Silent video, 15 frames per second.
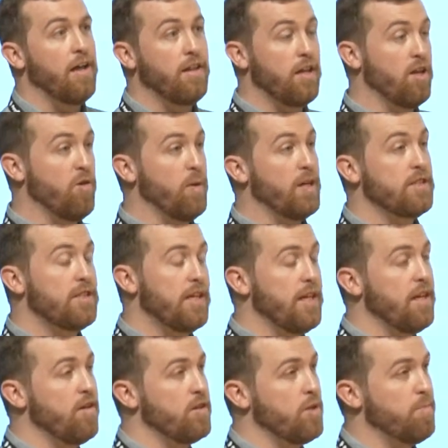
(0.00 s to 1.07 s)
In the US
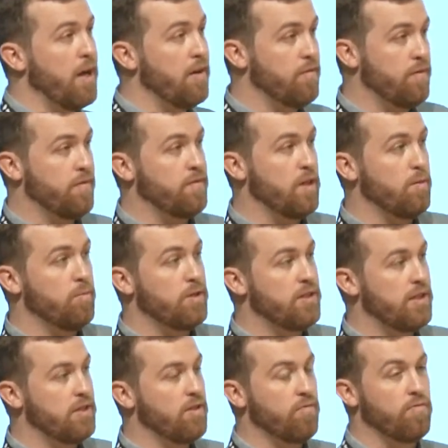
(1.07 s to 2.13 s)
here, it's about
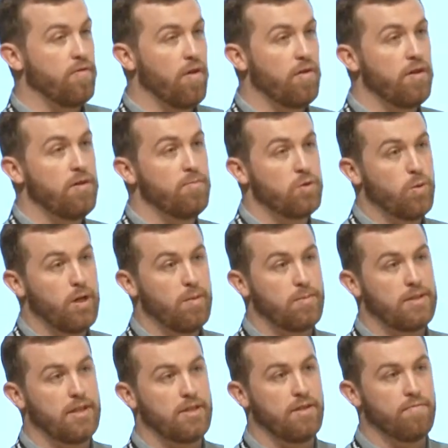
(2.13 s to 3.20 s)
15% on volume,
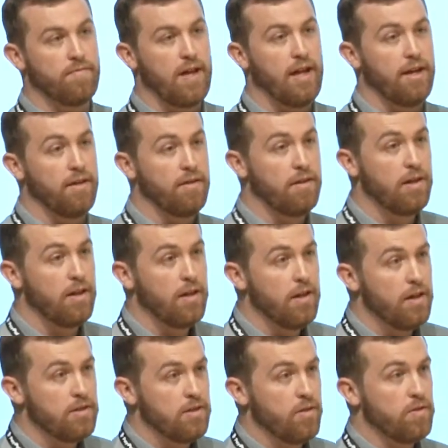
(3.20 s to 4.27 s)
20% on value.
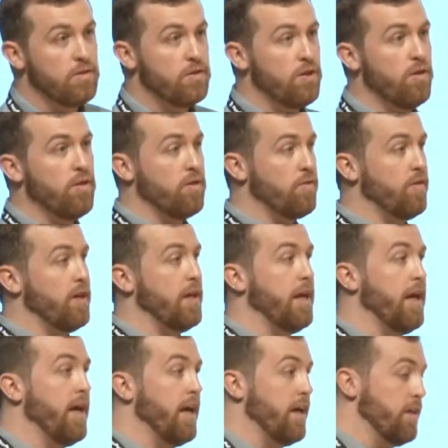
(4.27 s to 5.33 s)
So in 2 to 3
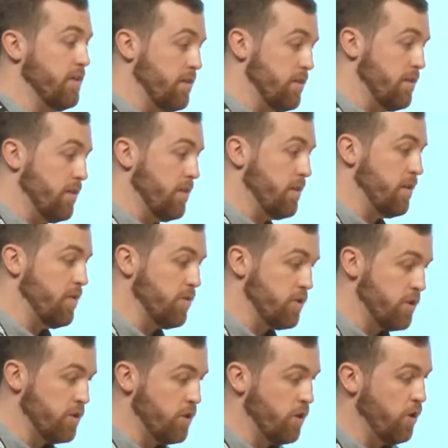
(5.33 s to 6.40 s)
years, there
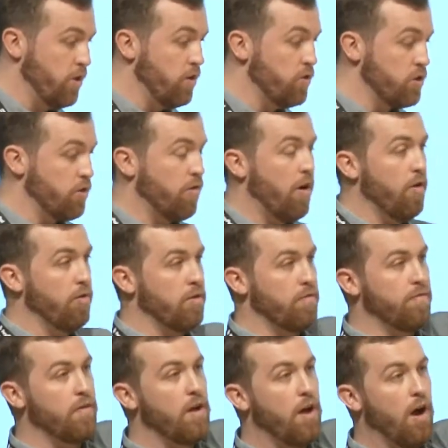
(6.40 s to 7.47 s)
was this huge growth
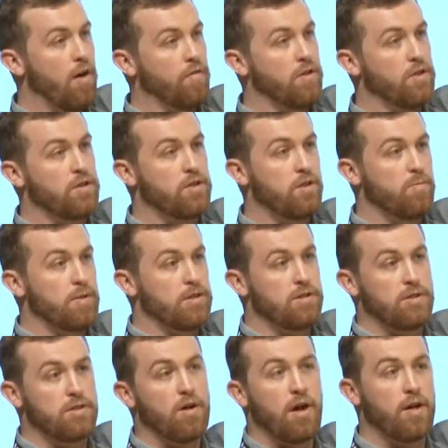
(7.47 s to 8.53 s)
of consumers
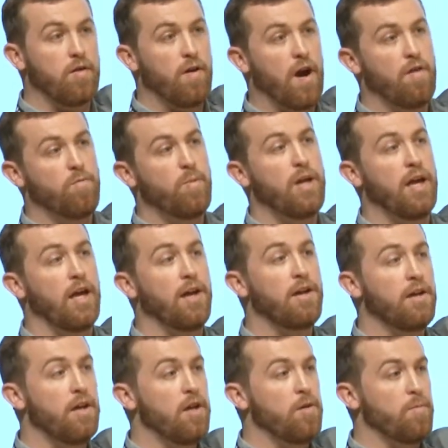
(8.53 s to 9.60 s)
inside craft beer.
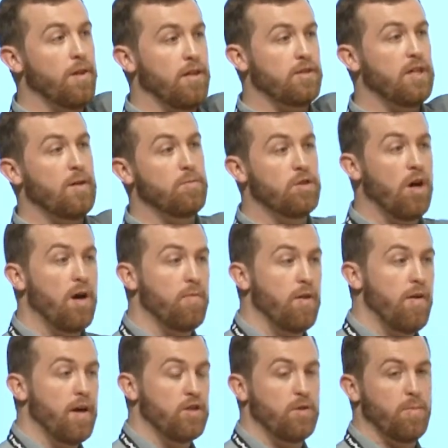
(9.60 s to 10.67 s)
At the same time,
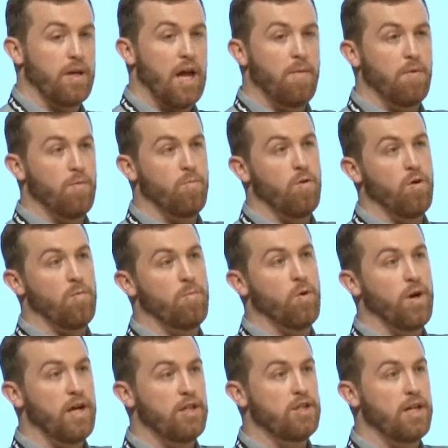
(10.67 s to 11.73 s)
they're actually becoming more and
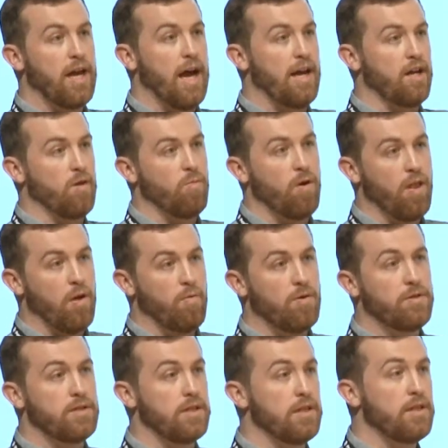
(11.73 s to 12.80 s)
more educated in what they
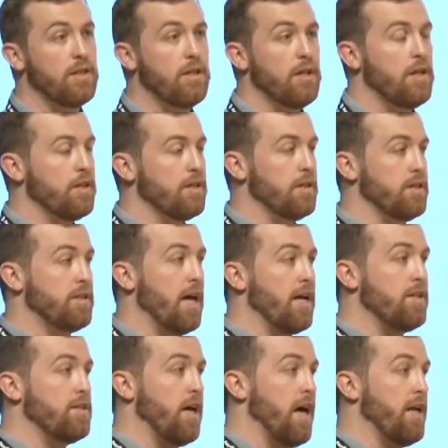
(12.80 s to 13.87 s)
wanted. They
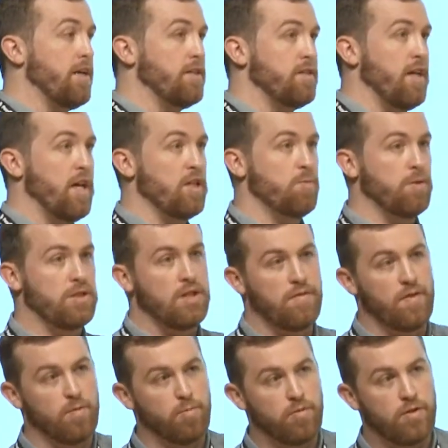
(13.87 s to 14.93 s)
started to understand
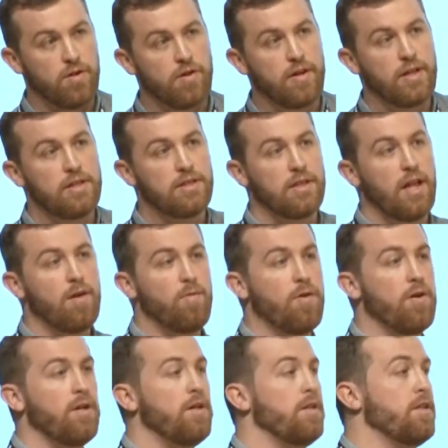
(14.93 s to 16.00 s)
specific breweries that they
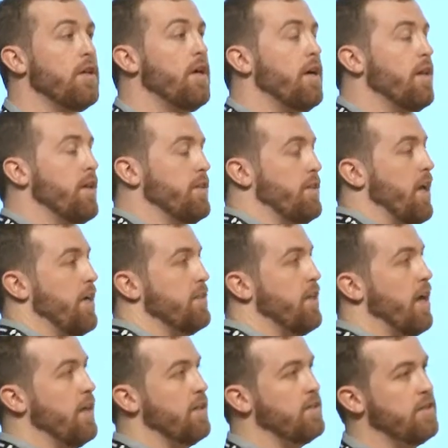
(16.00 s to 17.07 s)
wanted. They started
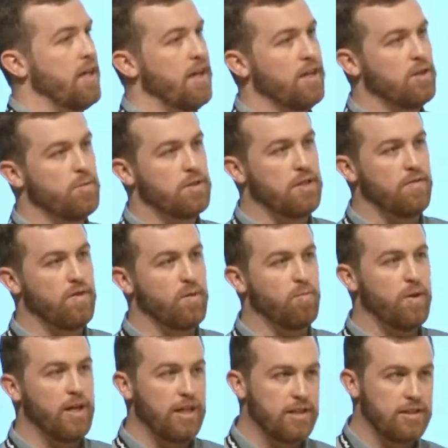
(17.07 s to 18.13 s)
to understand specific
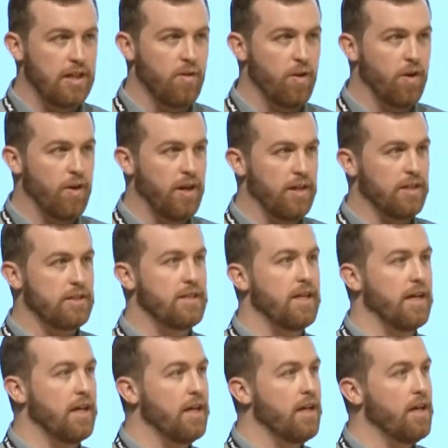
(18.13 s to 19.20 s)
beers they were looking to
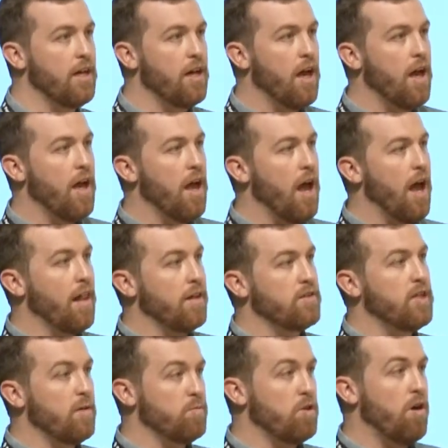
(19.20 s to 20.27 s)
see. And at the
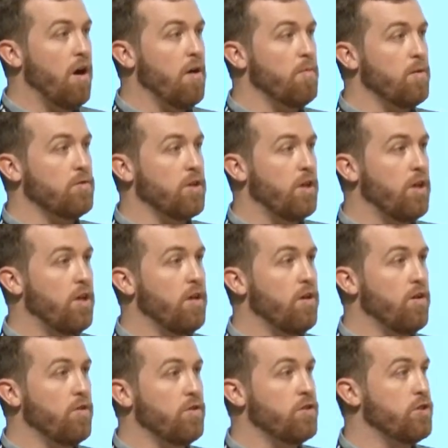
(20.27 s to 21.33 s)
same time, there was a
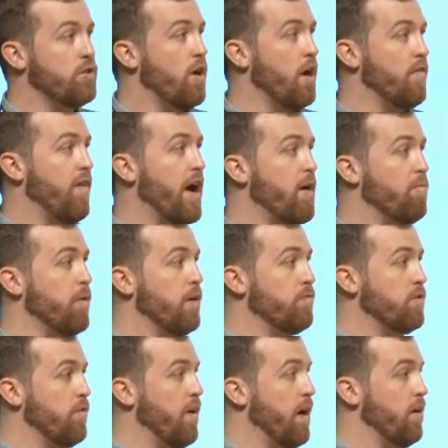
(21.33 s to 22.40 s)
huge kind of
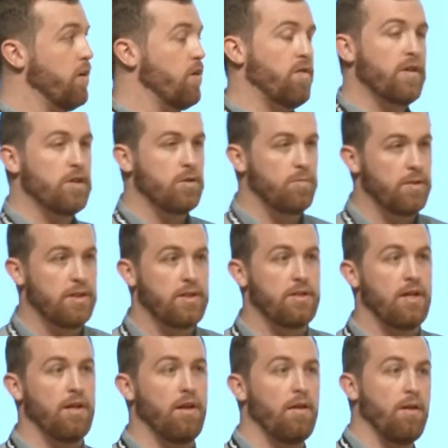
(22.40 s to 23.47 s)
uplift around Christmas
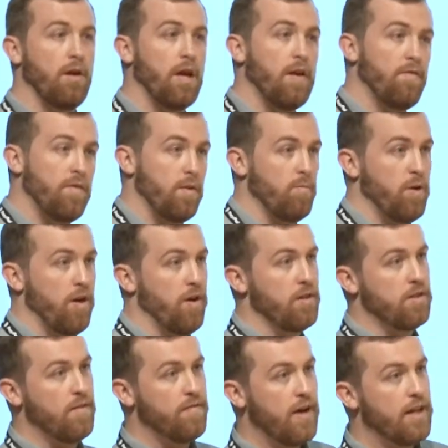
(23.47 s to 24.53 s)
and gifting
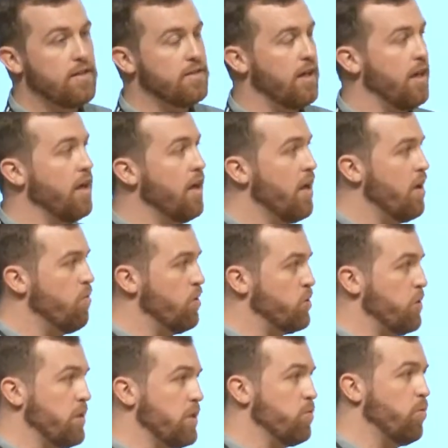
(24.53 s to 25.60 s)
periods like Father's Day,
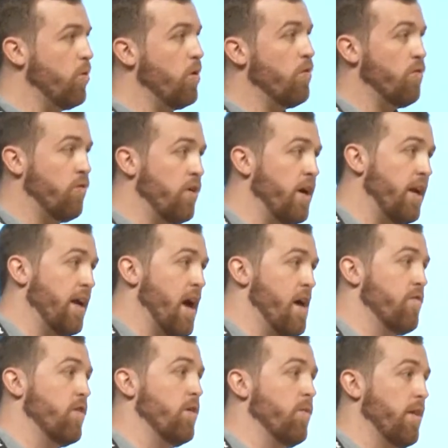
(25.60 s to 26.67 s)
which we just weren't really
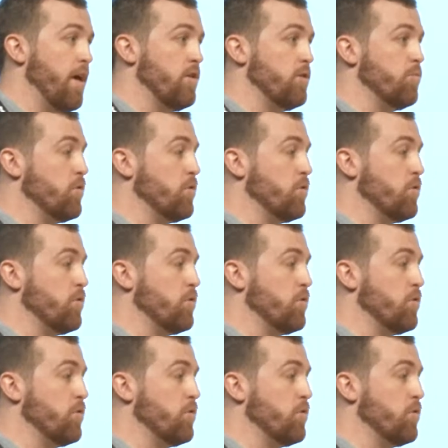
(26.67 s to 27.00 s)
covering with our